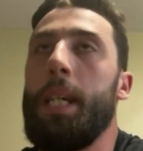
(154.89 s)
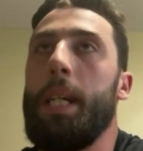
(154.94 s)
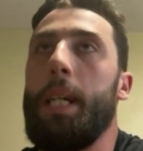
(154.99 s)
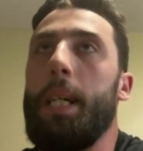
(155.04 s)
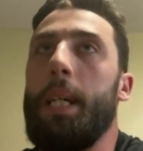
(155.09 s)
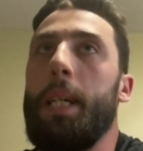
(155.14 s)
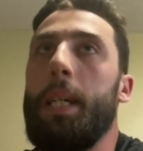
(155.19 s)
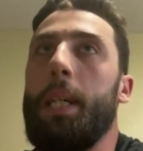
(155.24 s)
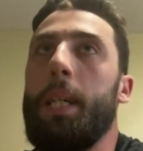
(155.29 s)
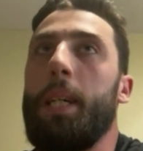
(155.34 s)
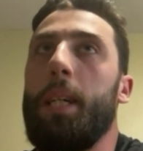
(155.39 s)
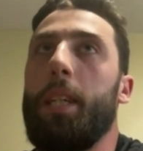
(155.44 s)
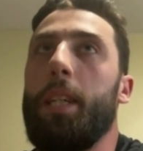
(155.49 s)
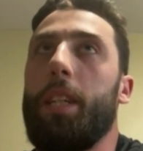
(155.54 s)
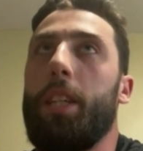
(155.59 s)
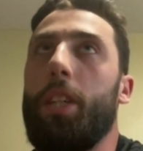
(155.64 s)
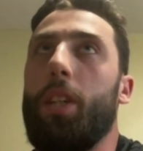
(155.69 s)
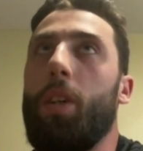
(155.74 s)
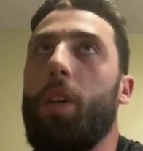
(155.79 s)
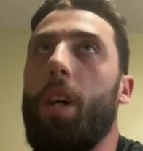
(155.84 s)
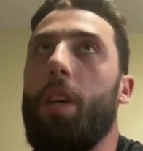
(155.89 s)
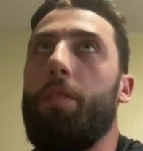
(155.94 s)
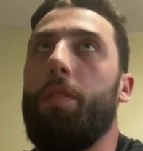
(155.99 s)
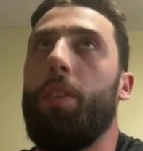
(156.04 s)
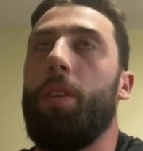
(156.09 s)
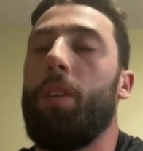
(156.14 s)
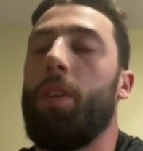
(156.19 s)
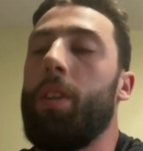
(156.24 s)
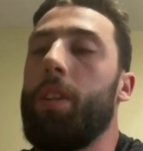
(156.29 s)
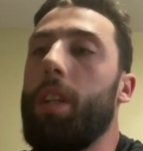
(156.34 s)

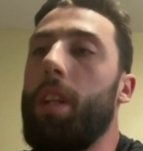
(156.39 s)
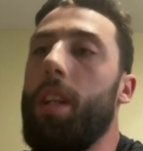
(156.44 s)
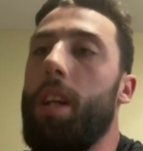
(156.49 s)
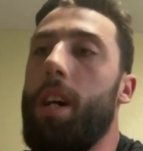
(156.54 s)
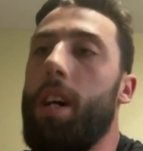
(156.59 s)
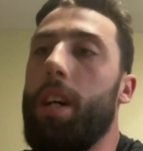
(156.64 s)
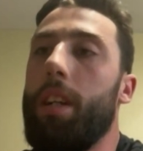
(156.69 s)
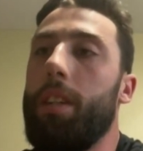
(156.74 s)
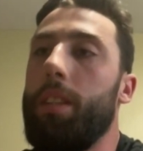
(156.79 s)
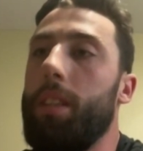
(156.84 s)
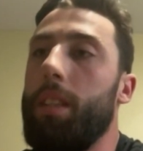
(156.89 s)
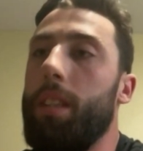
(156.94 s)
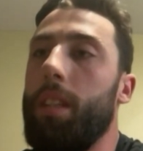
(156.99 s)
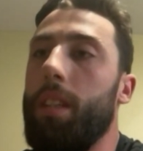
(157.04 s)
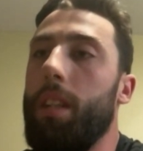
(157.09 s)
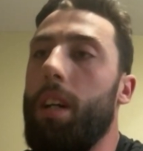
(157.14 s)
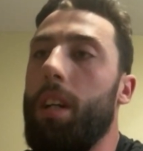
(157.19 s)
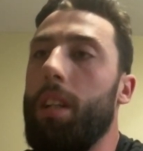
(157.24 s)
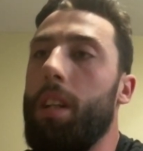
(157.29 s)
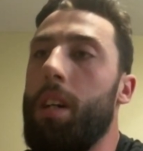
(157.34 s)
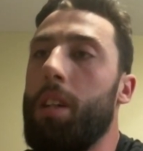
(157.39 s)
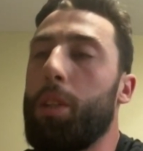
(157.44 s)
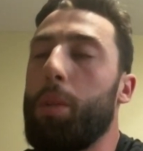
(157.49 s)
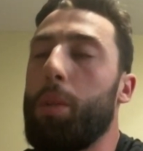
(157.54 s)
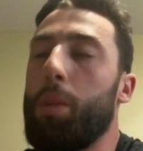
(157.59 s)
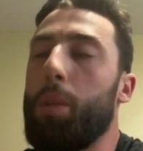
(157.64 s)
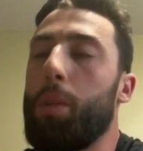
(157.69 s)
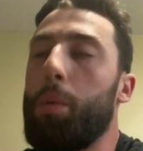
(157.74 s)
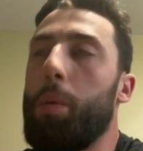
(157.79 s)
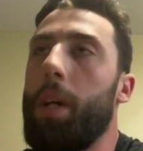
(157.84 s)
I've learned a lot along
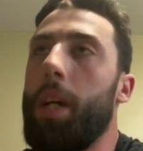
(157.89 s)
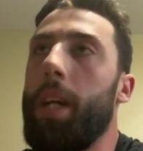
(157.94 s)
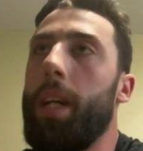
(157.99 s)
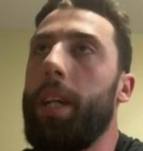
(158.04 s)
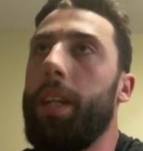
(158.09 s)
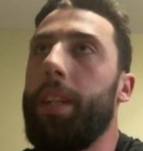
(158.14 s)
the way,